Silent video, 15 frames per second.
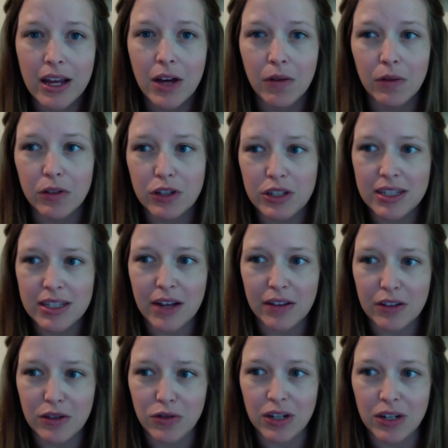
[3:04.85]
which is
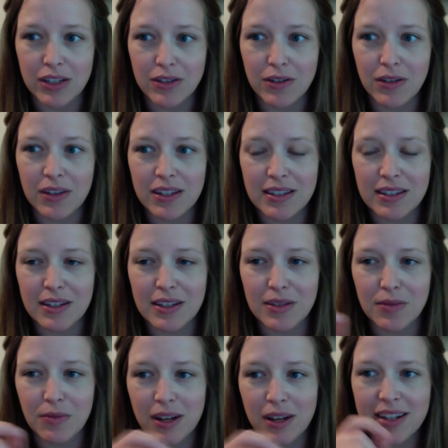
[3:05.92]
down the street. So this
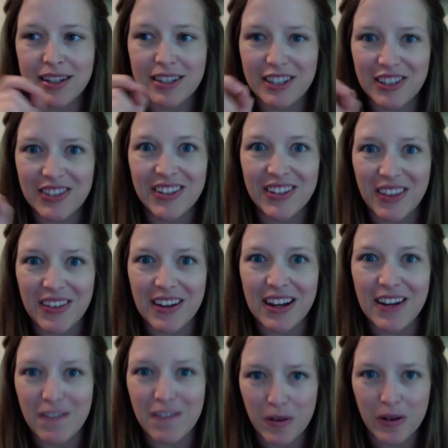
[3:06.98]
is 1, 2,
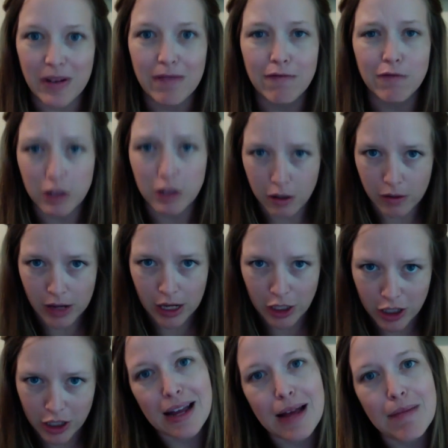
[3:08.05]
3, 4
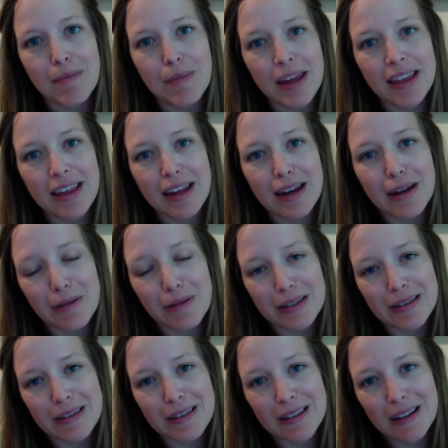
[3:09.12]
locations. And by then I
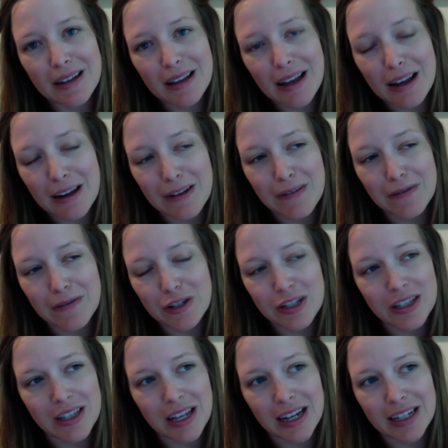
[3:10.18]
was kind of
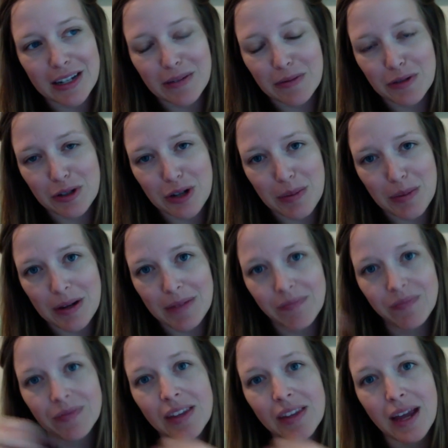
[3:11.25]
just like done with
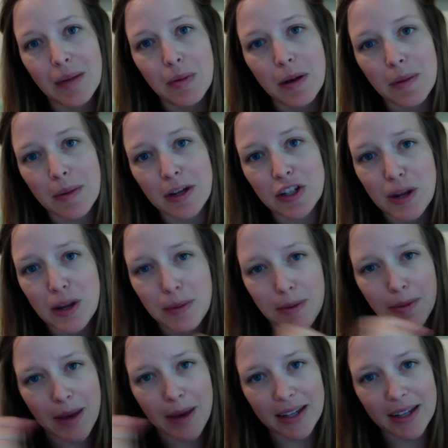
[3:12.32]
shopping. I brought my
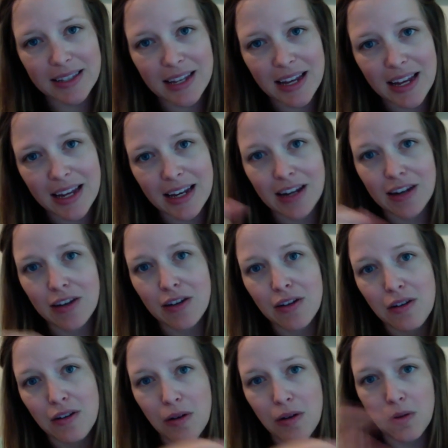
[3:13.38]
shopping bags in,
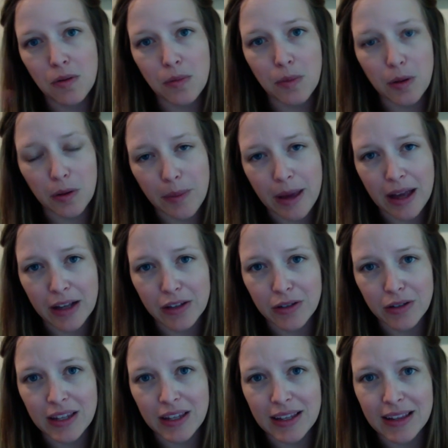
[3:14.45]
no bulk bags
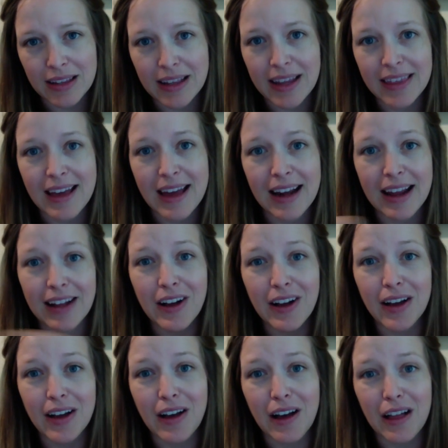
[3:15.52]
or anything like that. I
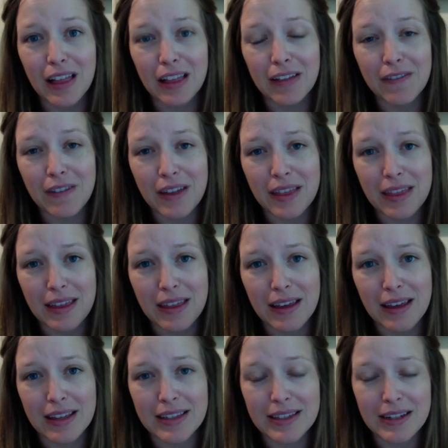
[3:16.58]
got all of
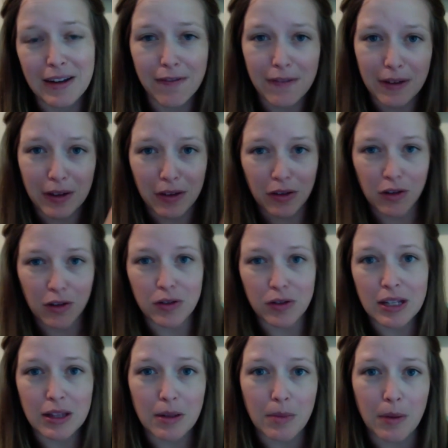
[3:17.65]
the stuff filled
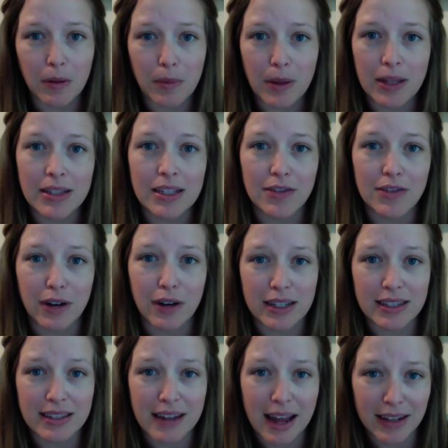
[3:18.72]
using the bulk bins as far
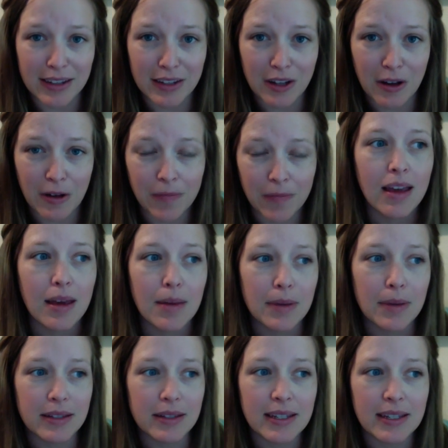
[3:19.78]
as snacks go.
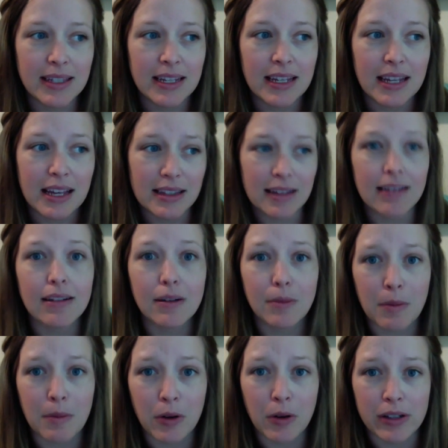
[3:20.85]
PCC is a little
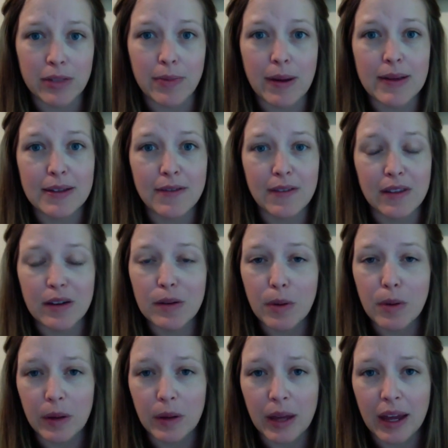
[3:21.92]
bit more expensive in their
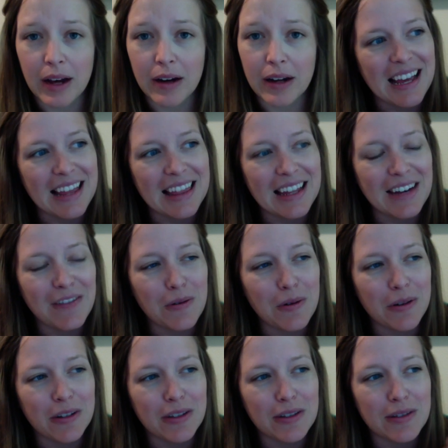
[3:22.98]
bulk area, but then of
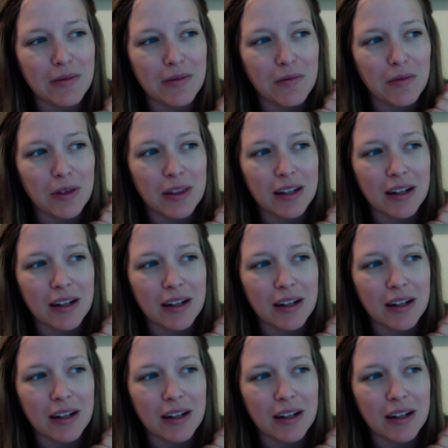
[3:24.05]
course with